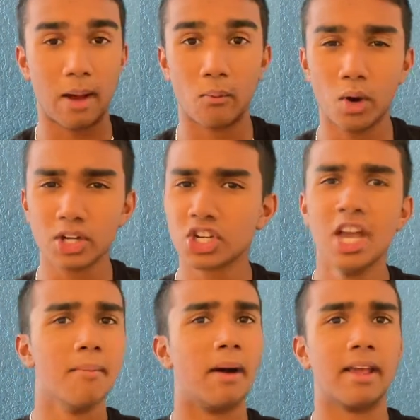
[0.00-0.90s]
watch,
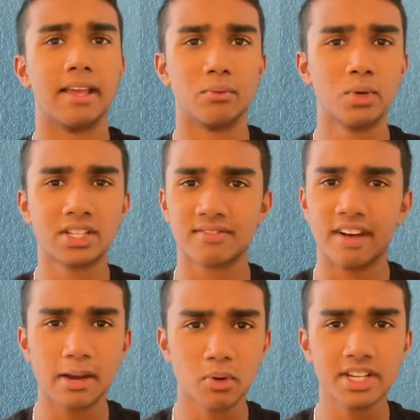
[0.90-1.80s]
my wrist
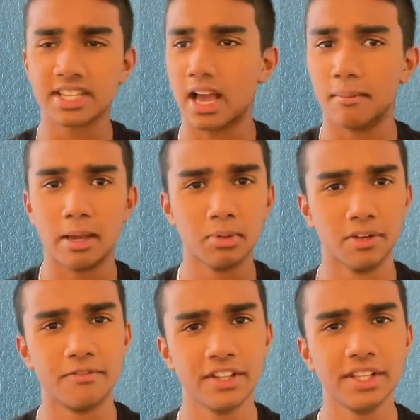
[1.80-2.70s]
vibrates, I'm
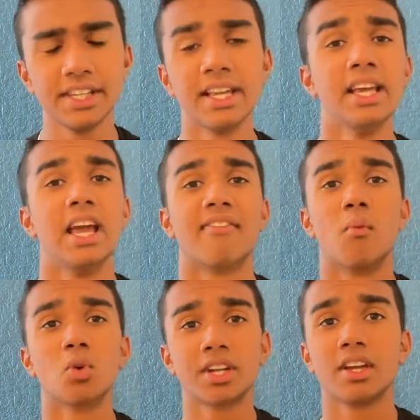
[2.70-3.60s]
able to feel it. If I'm
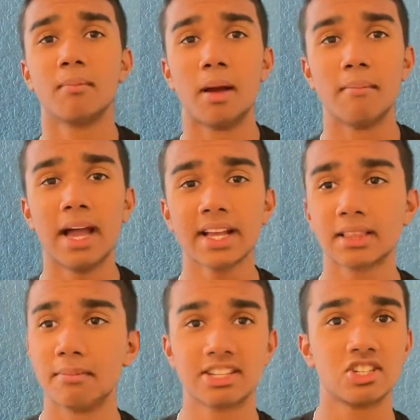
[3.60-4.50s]
working on my Mac,
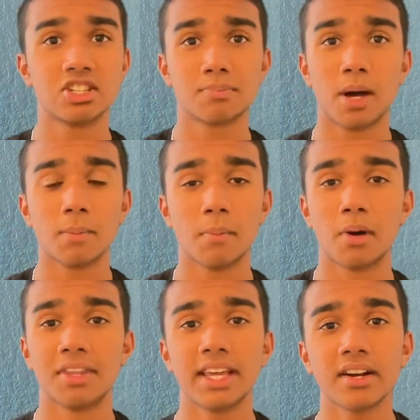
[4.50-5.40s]
the messages pop up
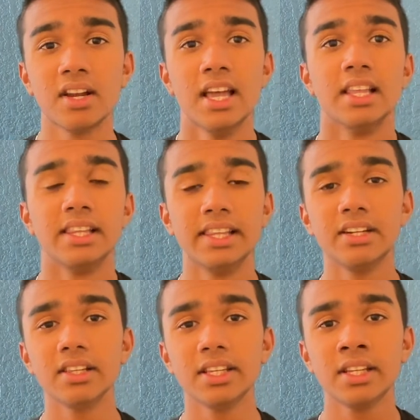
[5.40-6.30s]
on there.
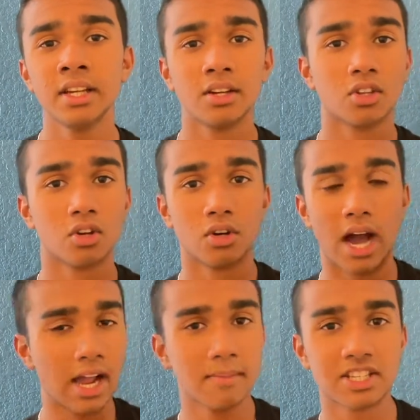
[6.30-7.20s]
Literally, your
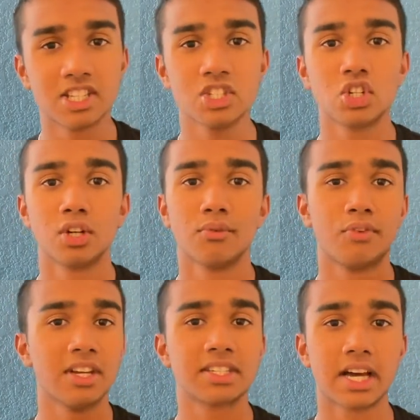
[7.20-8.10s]
iMessage,
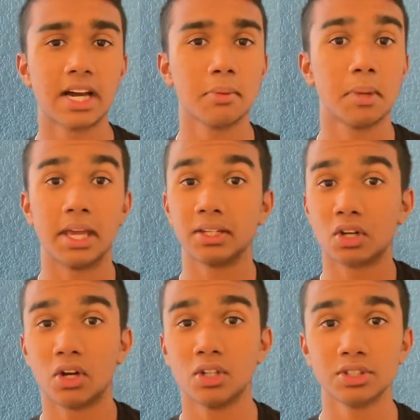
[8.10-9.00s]
FaceTime, and
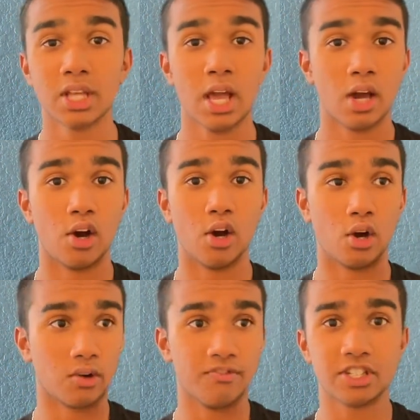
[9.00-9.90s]
calls
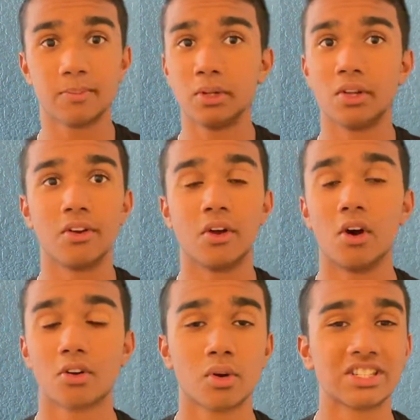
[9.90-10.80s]
are visible
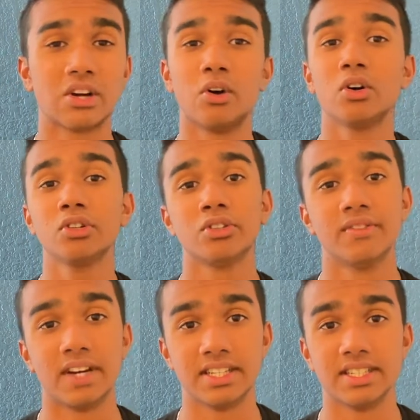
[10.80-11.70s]
across all your
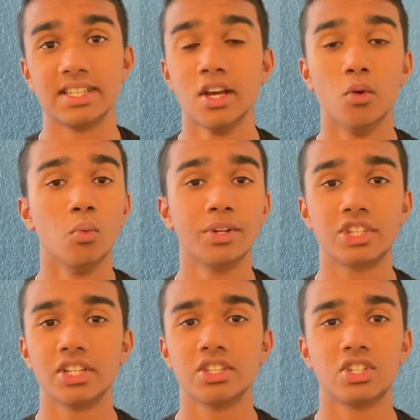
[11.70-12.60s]
devices,
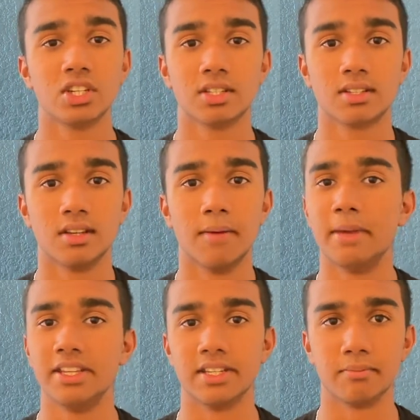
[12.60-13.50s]
which is just
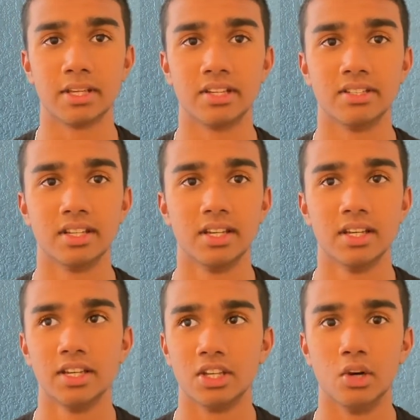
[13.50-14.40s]
amazing because,
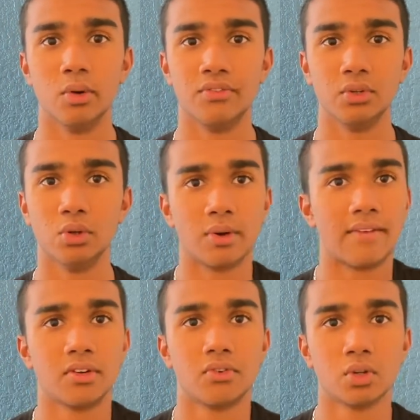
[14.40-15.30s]
if you don't
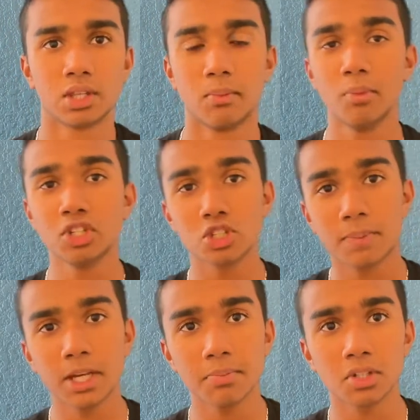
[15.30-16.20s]
have your phone at the moment, just
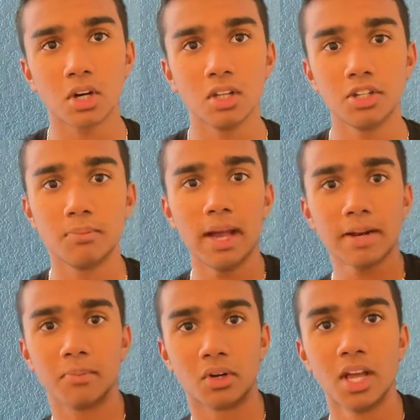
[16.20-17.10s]
pick up your call on your
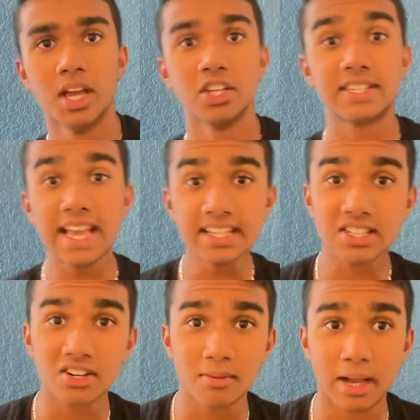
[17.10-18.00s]
MacBook, text
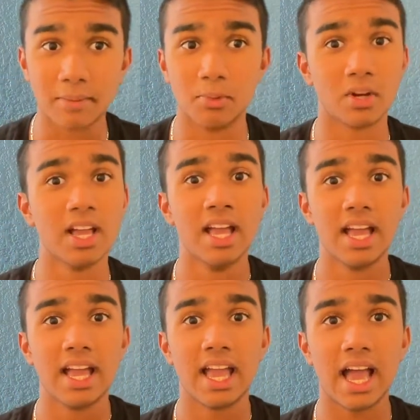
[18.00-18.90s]
on your MacBook,
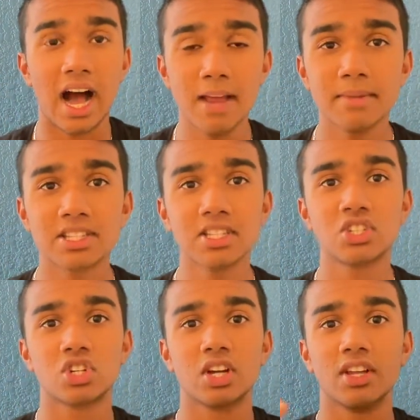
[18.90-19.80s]

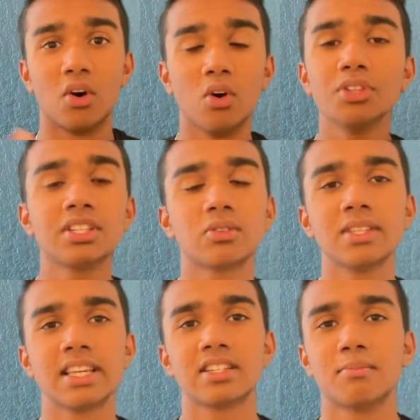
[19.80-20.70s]
iMessage, and all these 3
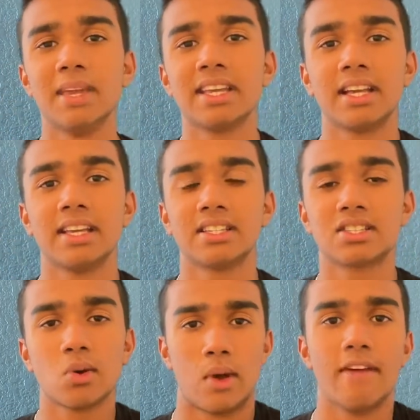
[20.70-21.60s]
things make it
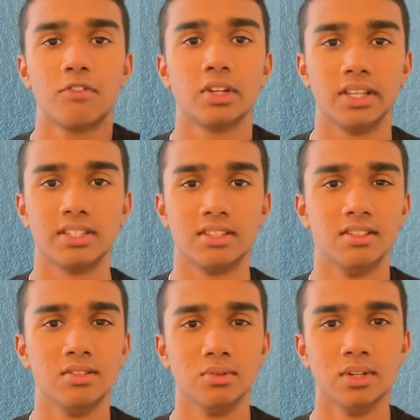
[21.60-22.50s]
so effortless to
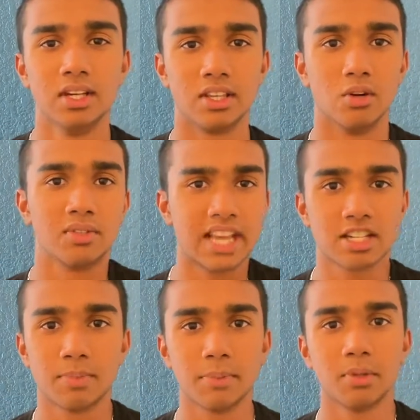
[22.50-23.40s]
do,
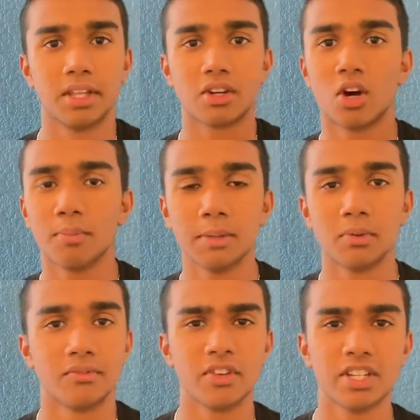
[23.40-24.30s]
text people and call
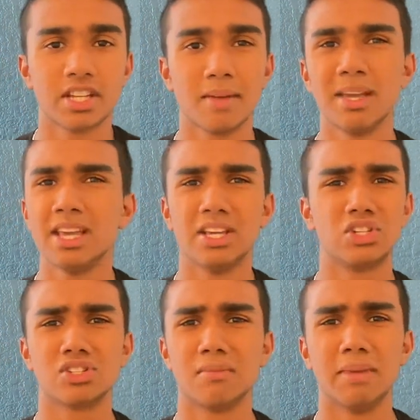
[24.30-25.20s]
people and FaceTime. It's
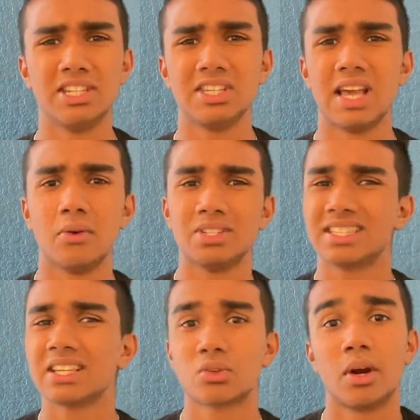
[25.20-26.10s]
just amazing how it's
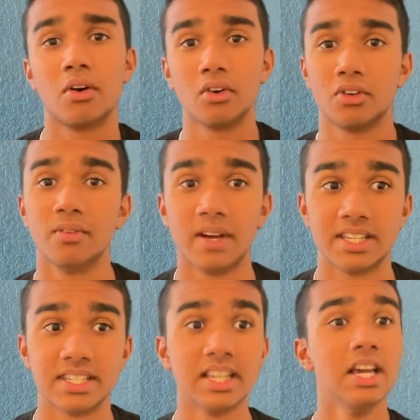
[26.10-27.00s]
synced throughout all your
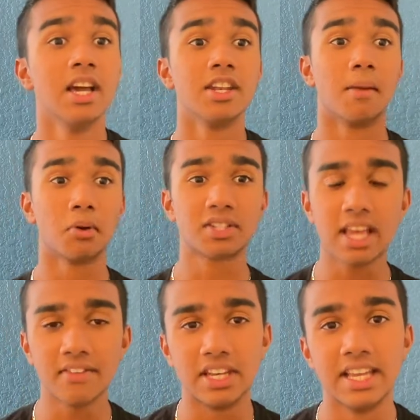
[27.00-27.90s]
devices. Number
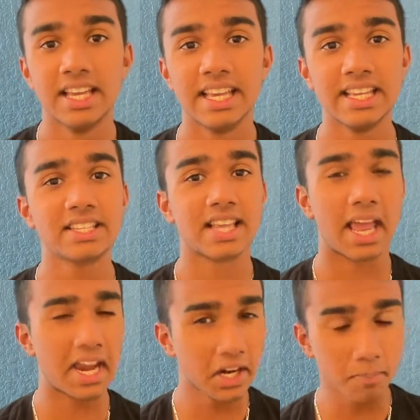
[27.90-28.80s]
7 is
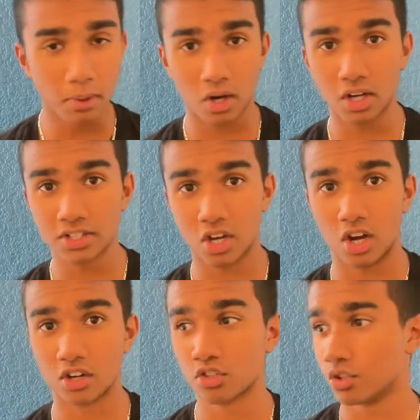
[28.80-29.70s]
AirPods
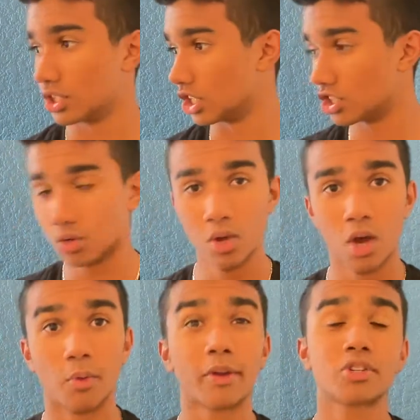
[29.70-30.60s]
auto switching. So
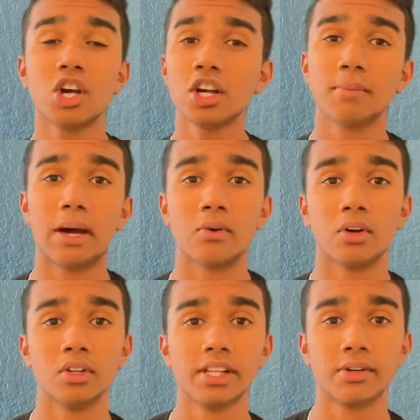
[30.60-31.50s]
what I was talking about
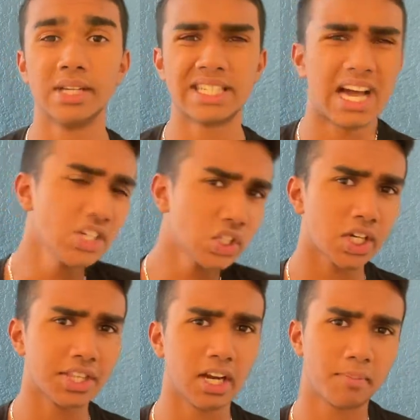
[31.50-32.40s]
earlier is I just
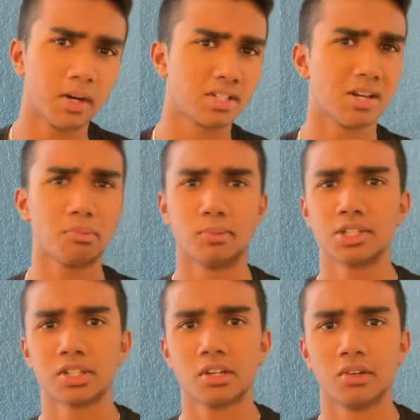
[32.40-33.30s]
got the AirPods a couple
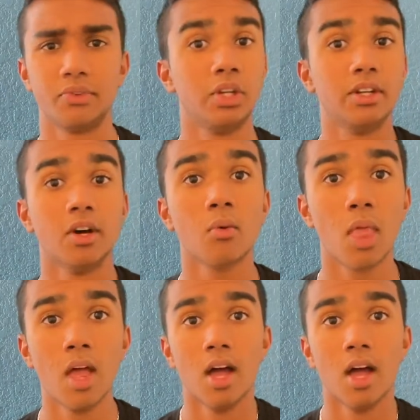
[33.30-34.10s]
months ago, if you didn't know.